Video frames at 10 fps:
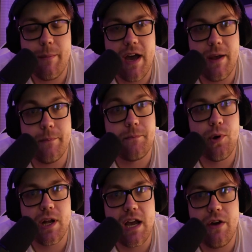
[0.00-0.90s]
I'm
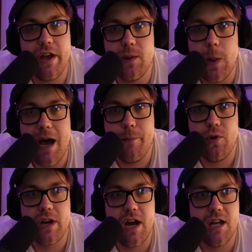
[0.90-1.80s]
putting out a lot
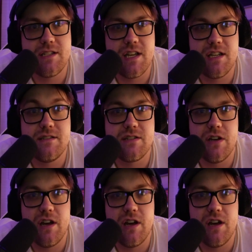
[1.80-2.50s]
more content